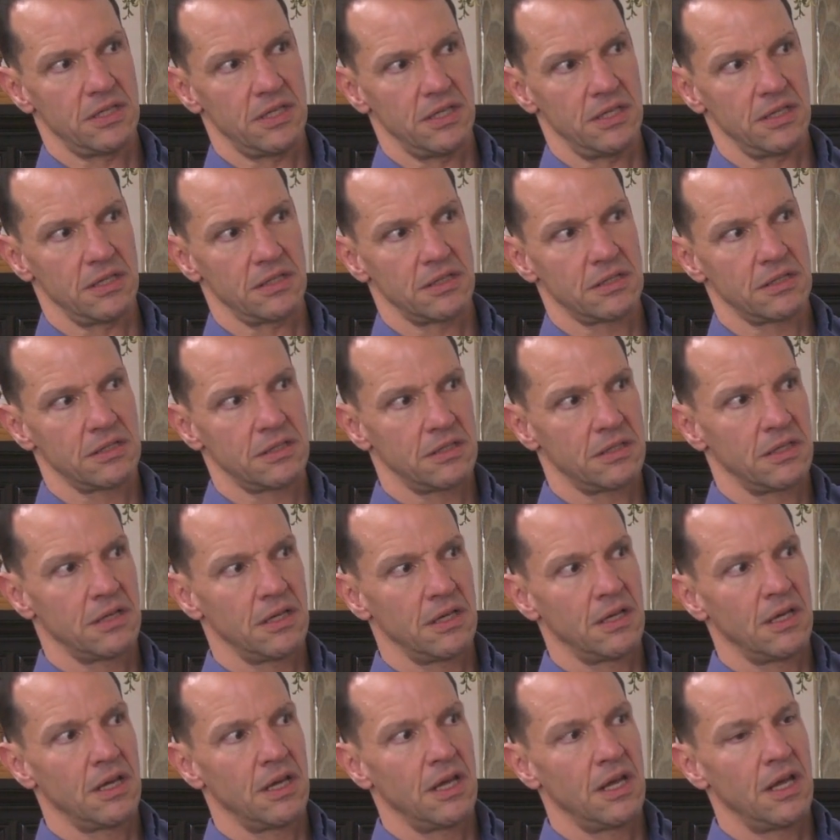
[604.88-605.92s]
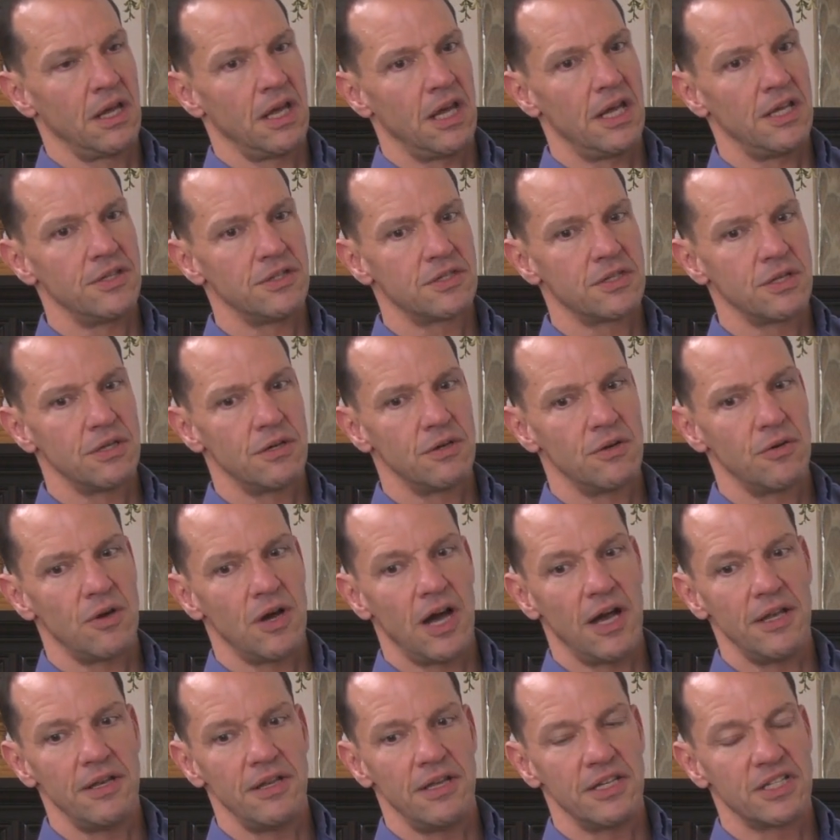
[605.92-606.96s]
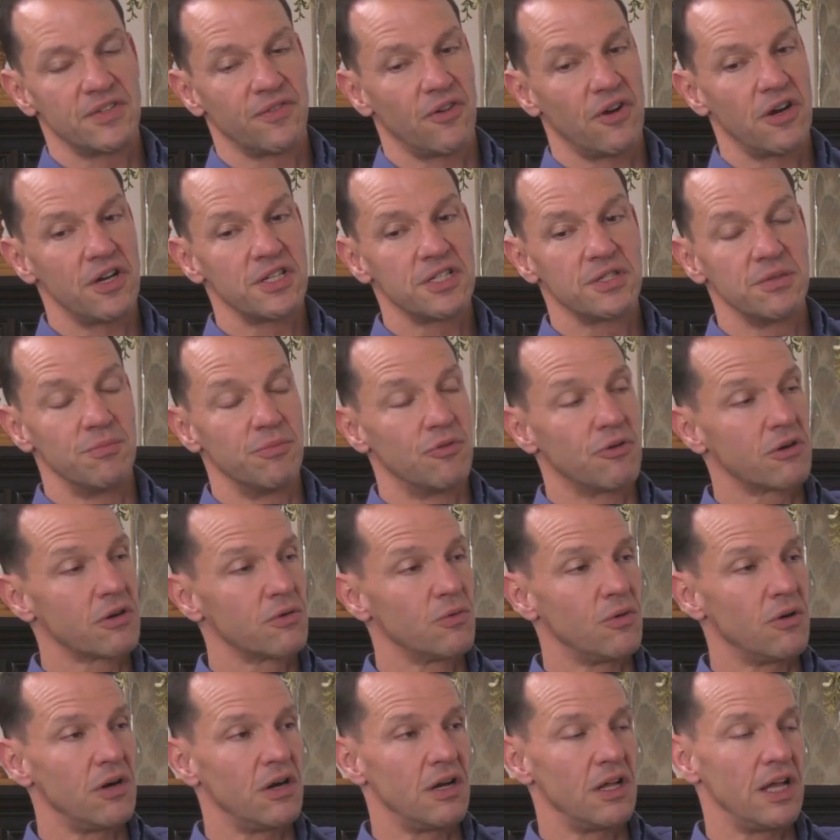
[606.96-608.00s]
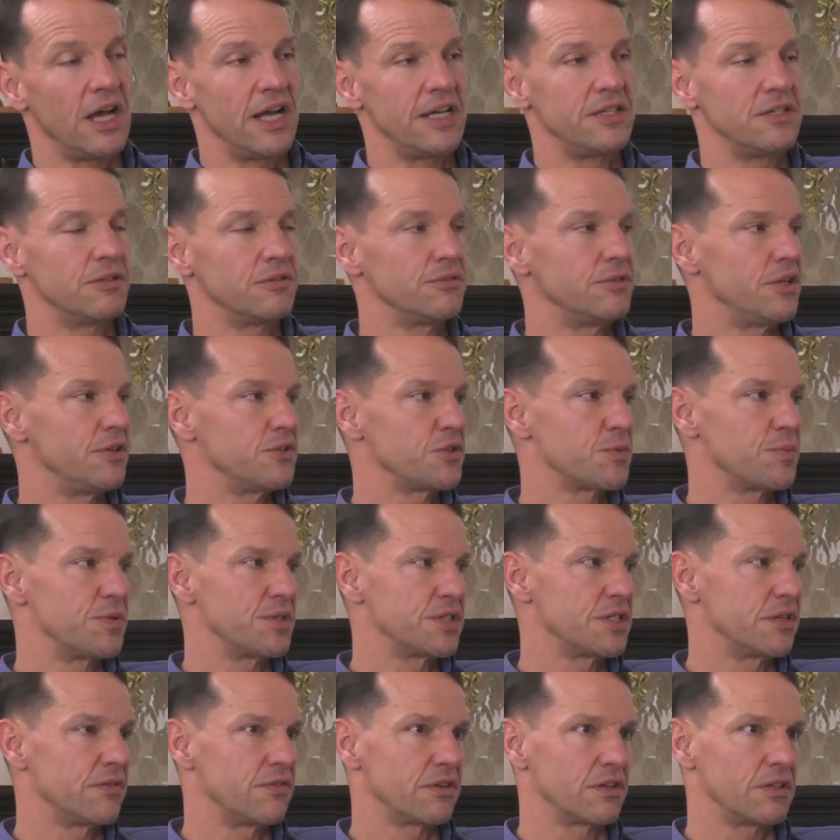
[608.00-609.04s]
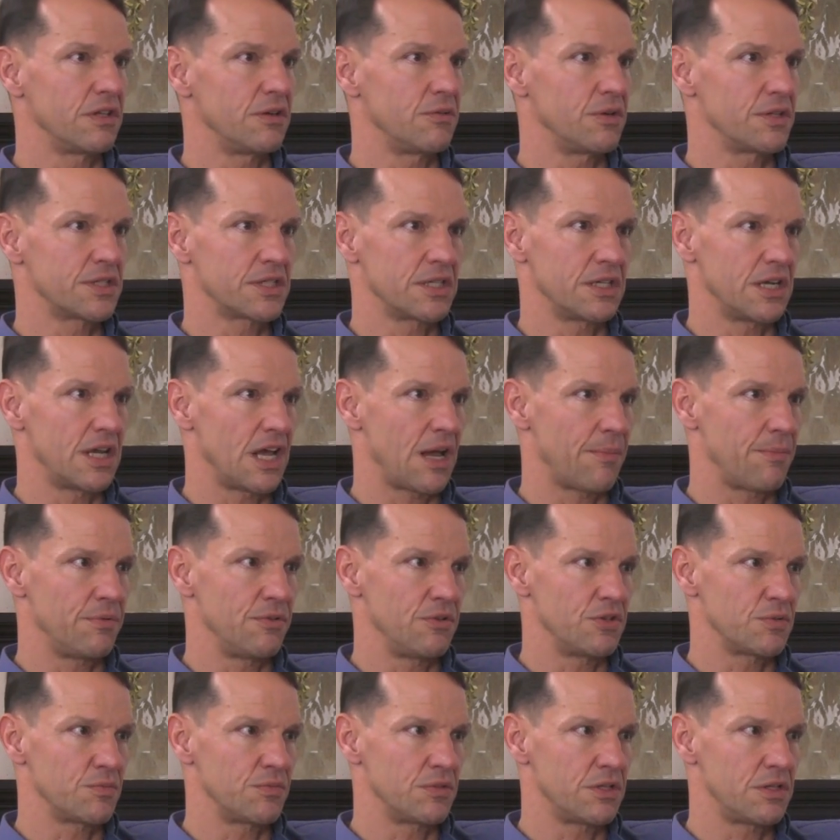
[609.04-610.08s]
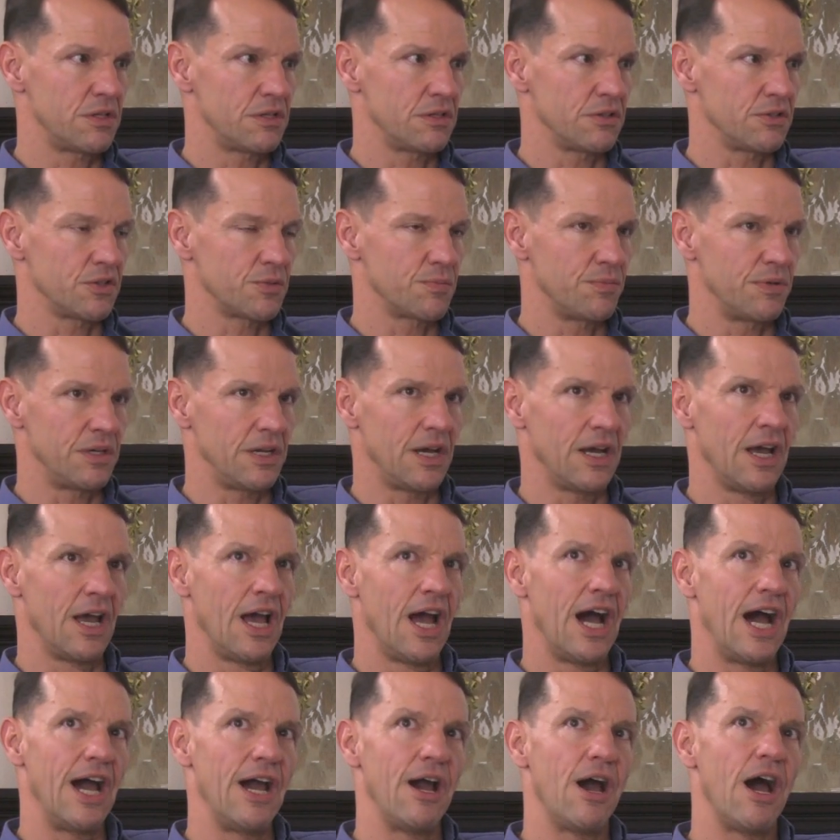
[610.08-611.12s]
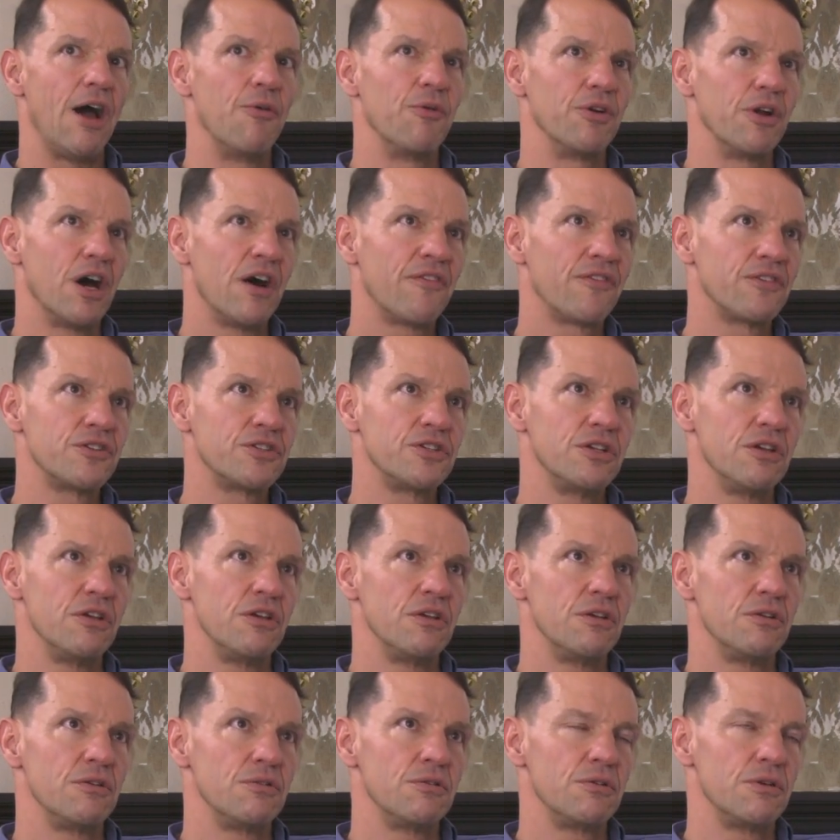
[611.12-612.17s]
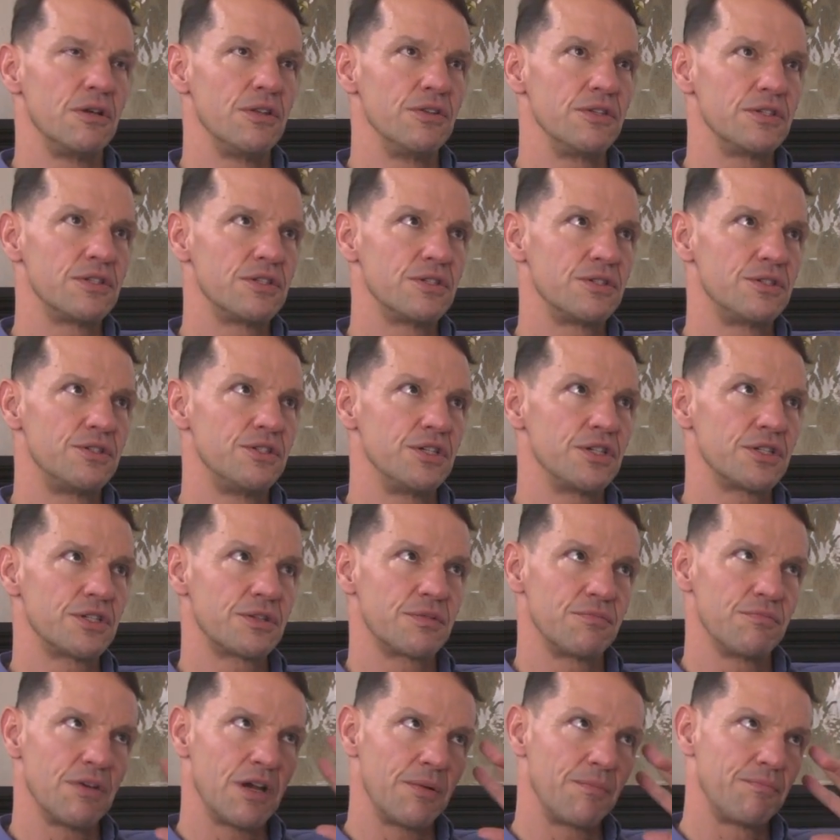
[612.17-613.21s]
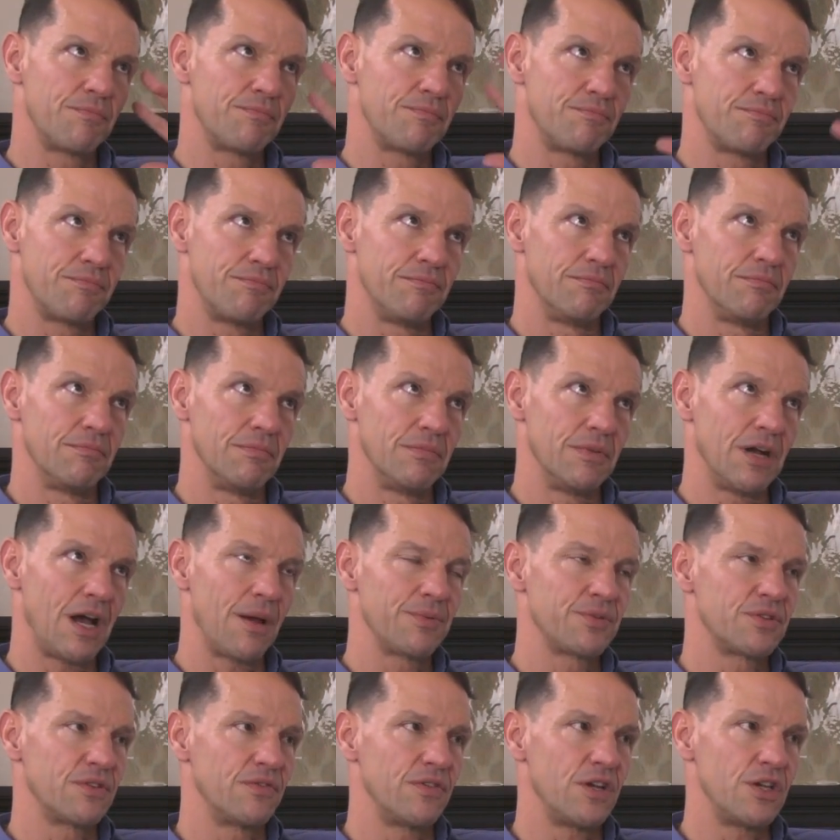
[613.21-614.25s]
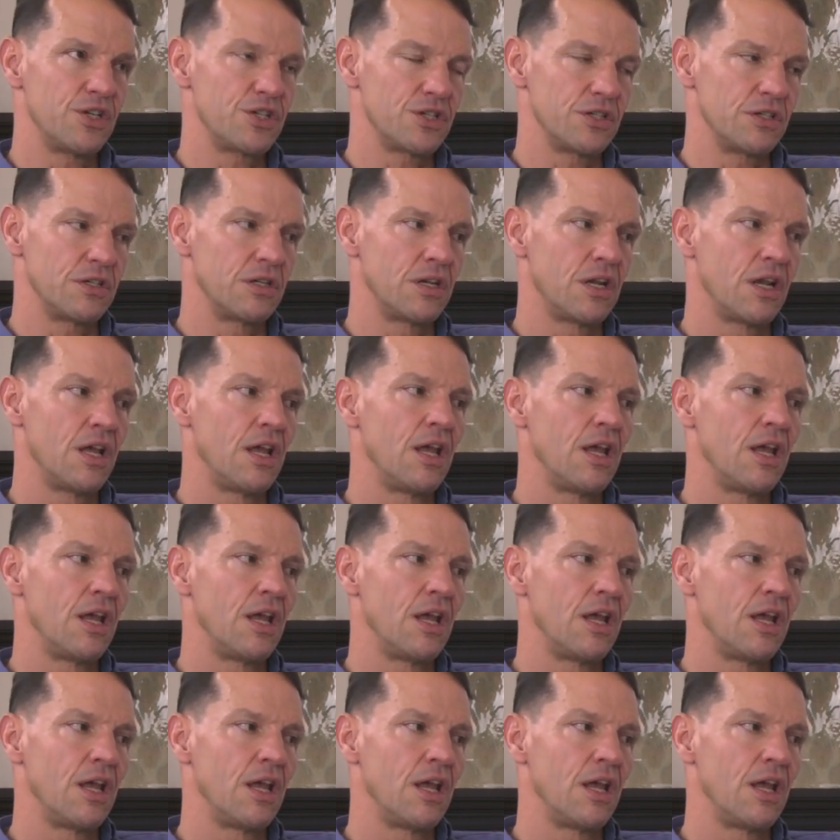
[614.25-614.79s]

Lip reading: things. And so, as far as the border wall, I don't know specifically what's going to happen to those materials, but I would offer to you, and this is just my observation,